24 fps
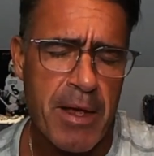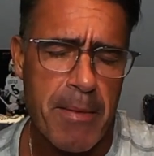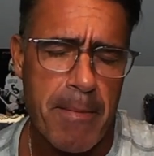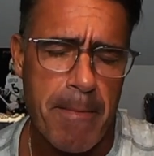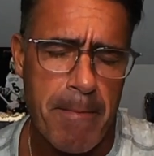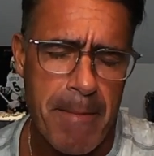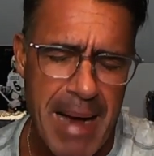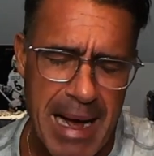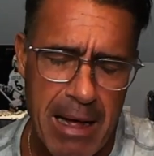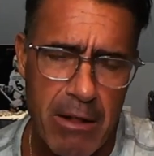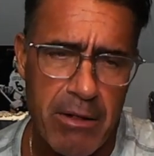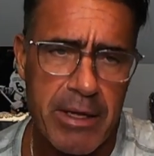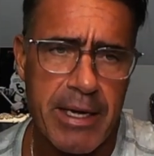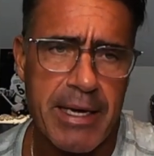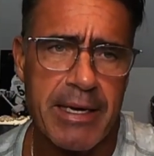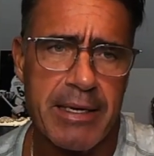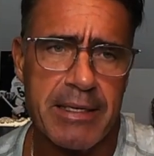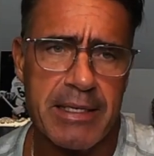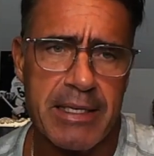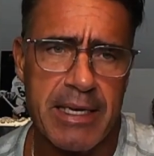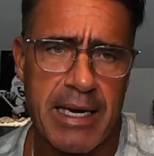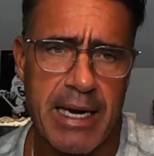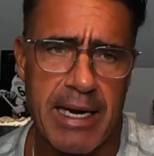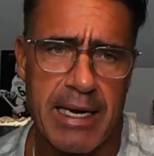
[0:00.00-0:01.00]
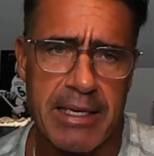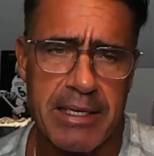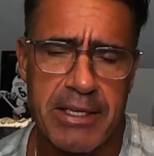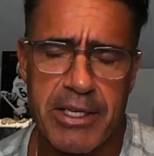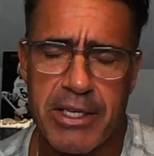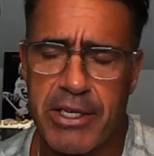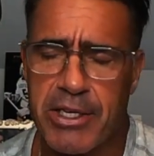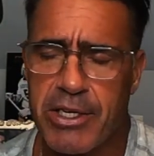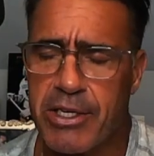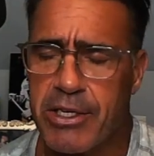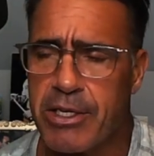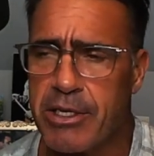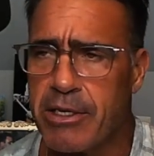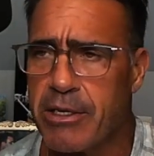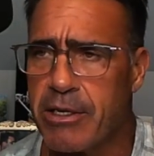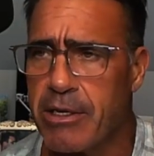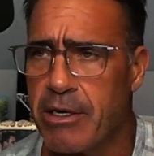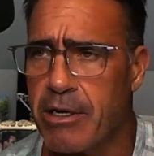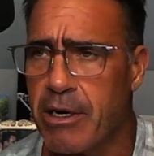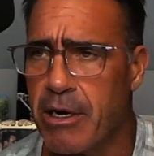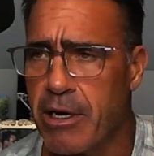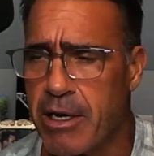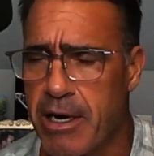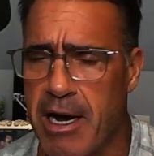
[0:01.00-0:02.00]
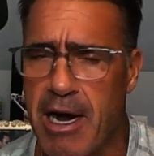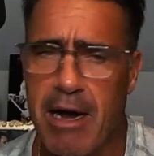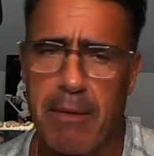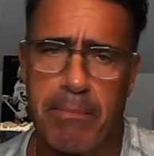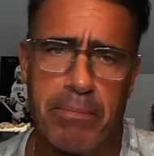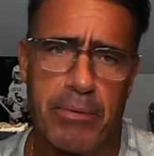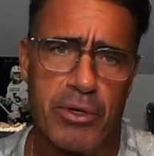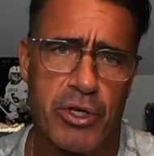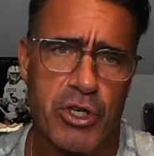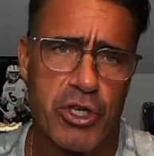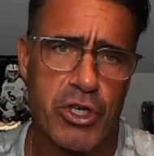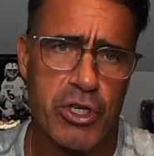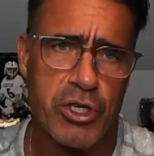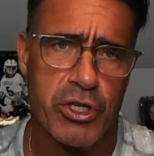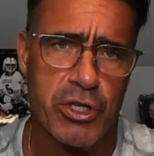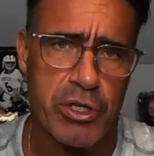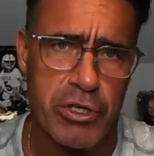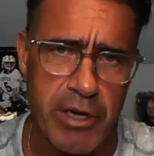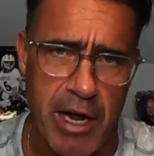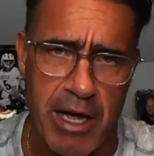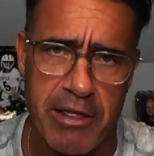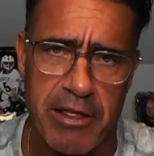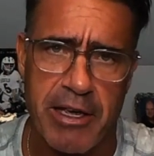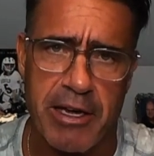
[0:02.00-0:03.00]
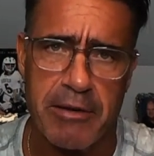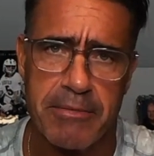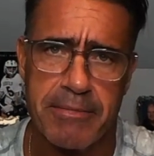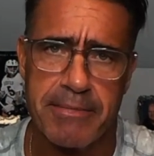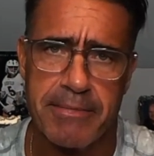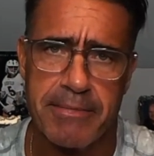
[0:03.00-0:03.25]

malcontents accomplish nothing.